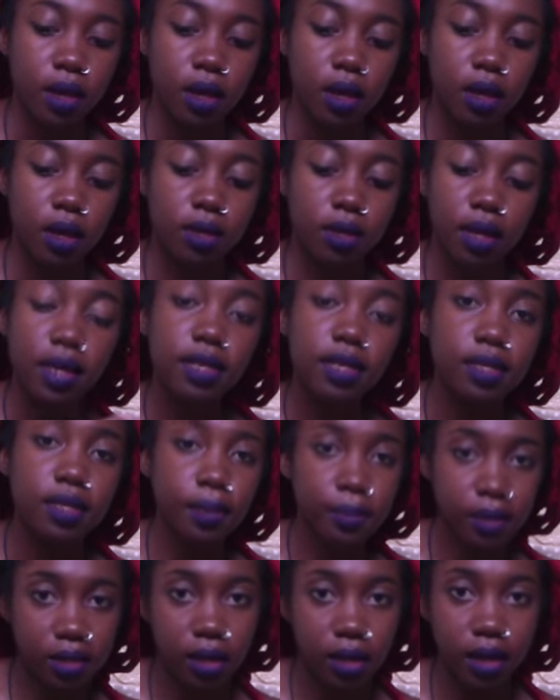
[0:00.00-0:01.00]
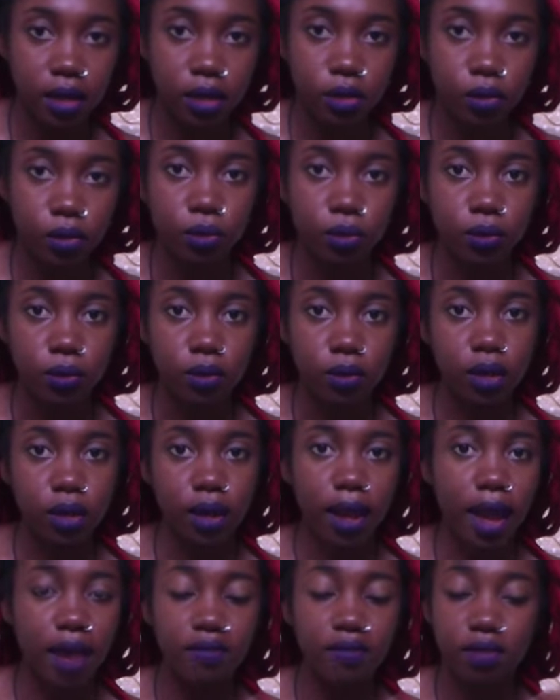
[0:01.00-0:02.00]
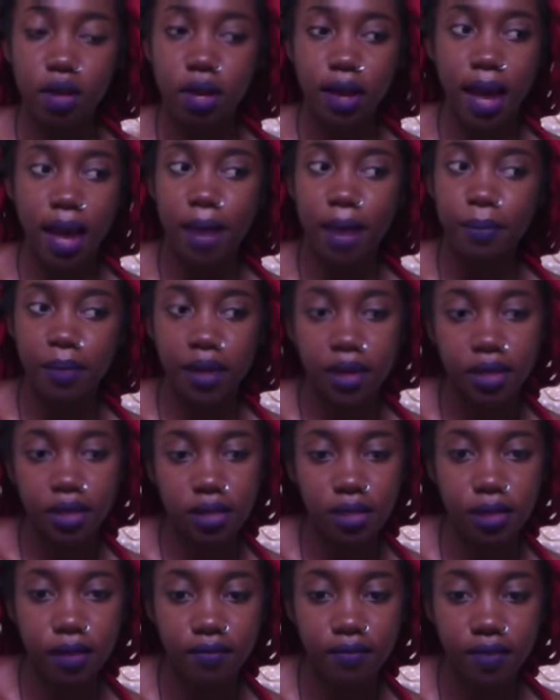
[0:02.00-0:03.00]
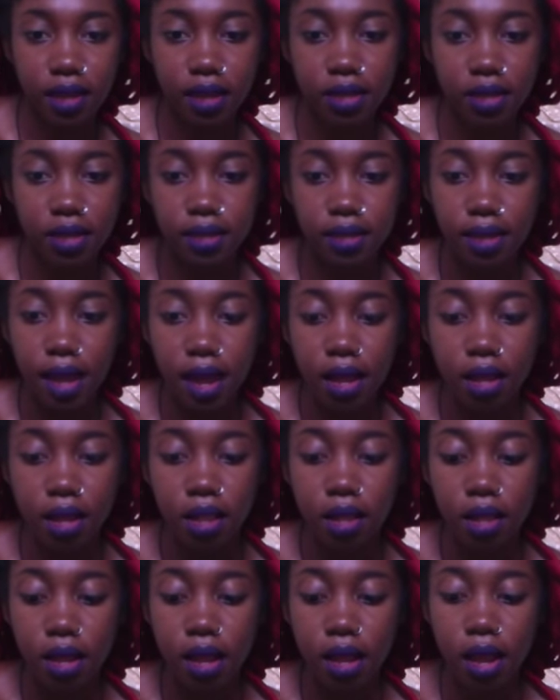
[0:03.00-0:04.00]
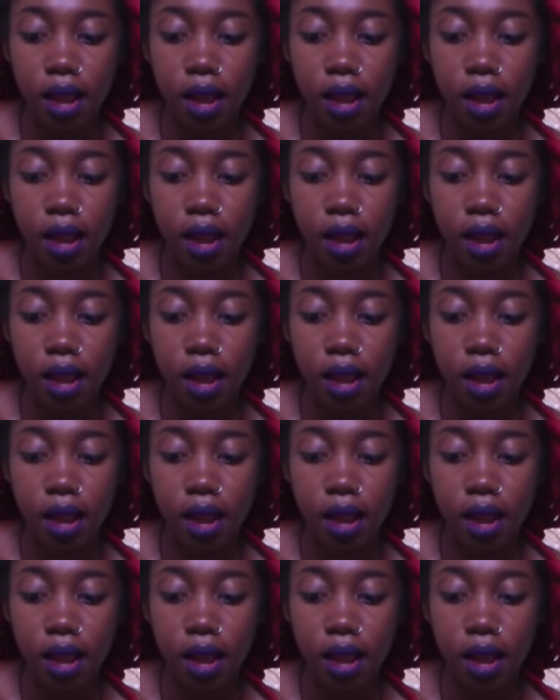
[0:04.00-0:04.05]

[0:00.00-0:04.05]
Because it is something that I do. Like, I have a lot of hand-painted stuff that I sell.